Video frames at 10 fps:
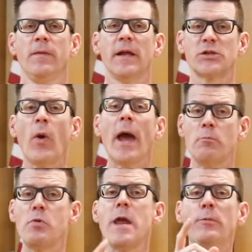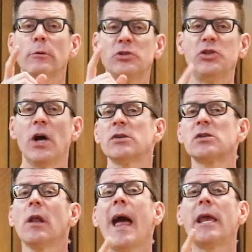That's right, people
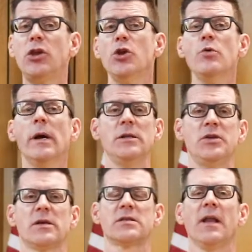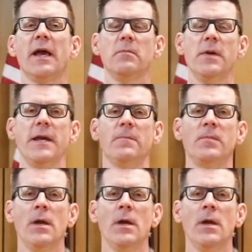just like you and just like me.